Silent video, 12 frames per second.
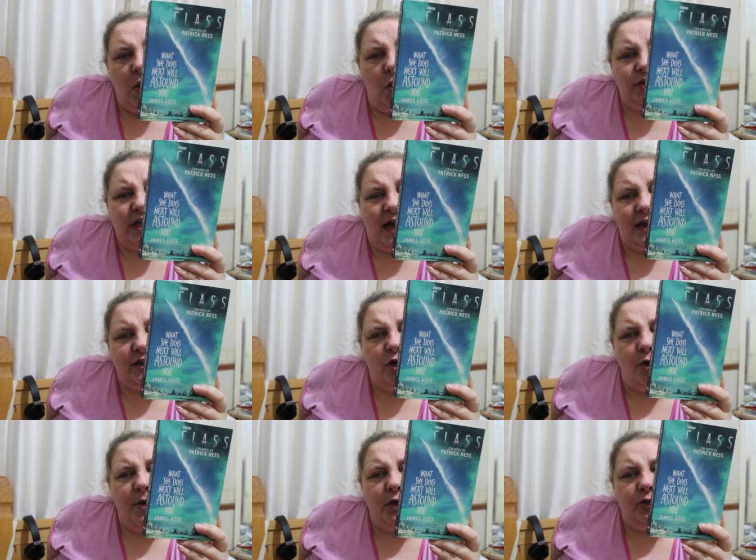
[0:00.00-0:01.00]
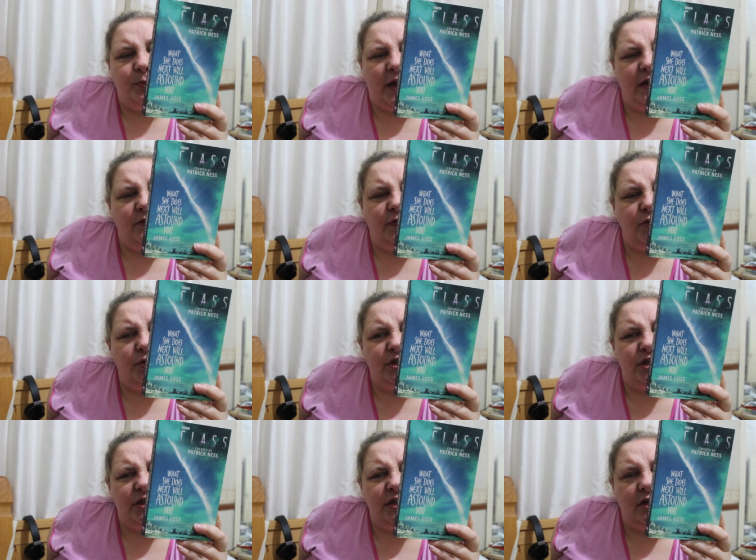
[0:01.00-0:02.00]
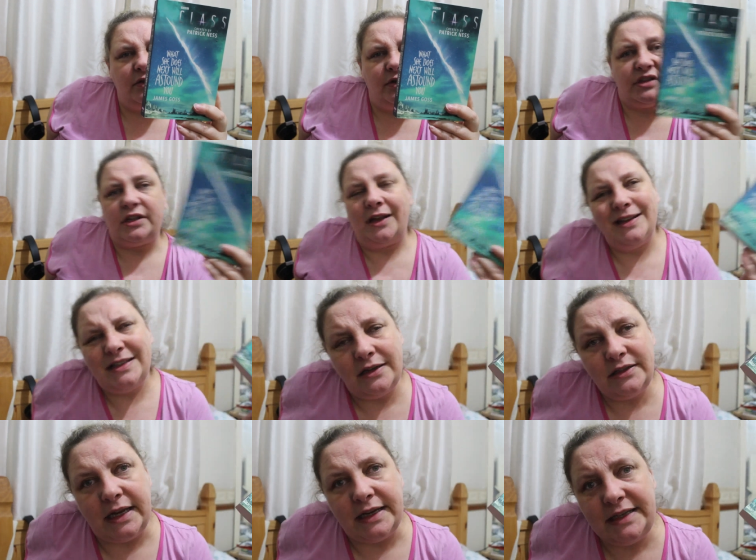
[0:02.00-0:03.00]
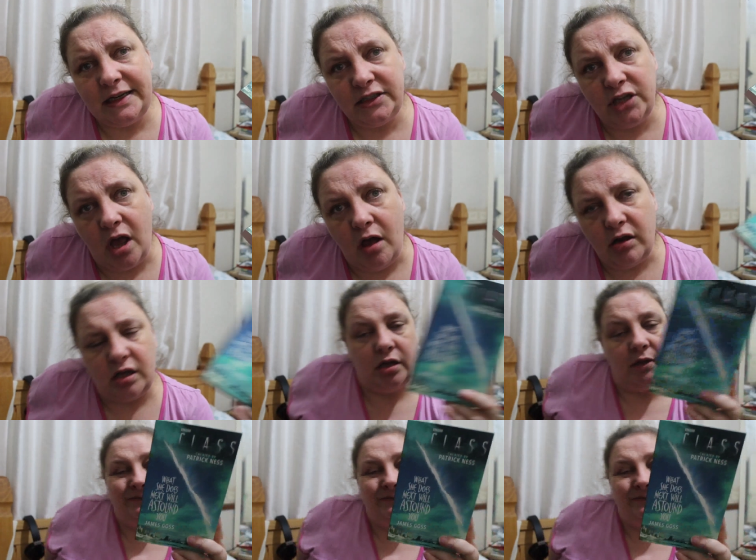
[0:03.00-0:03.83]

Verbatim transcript: Or tell it your most painful secret. Sounds like TikTok!